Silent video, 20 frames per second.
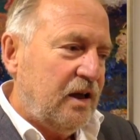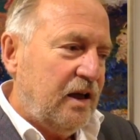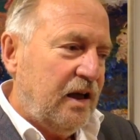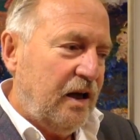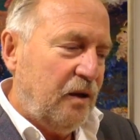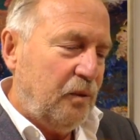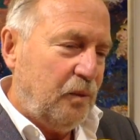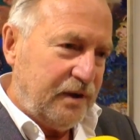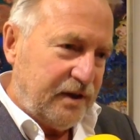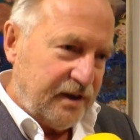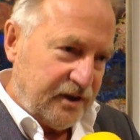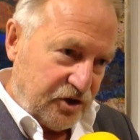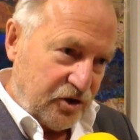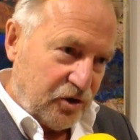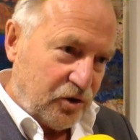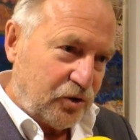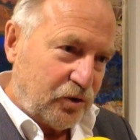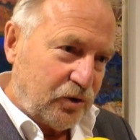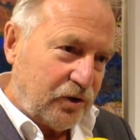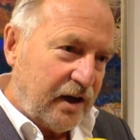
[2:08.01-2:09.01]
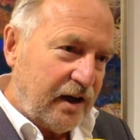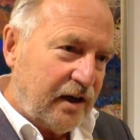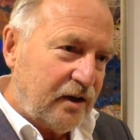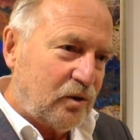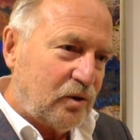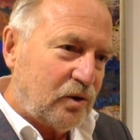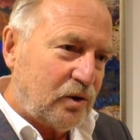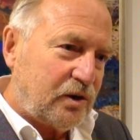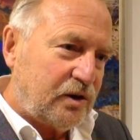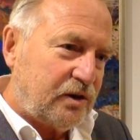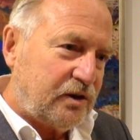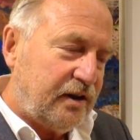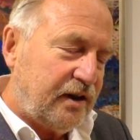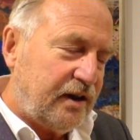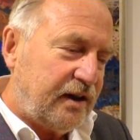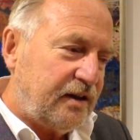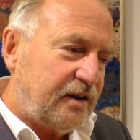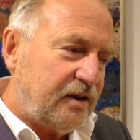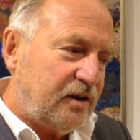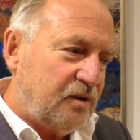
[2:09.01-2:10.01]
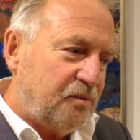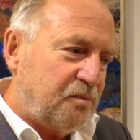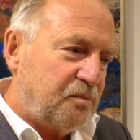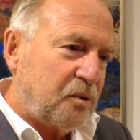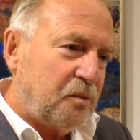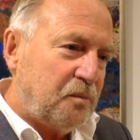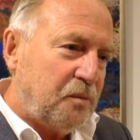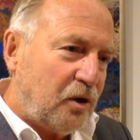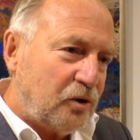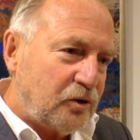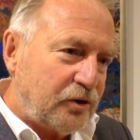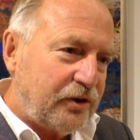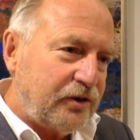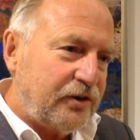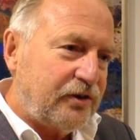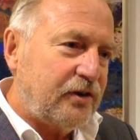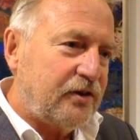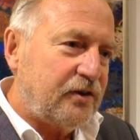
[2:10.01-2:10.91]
And with that social dialogue, they promoted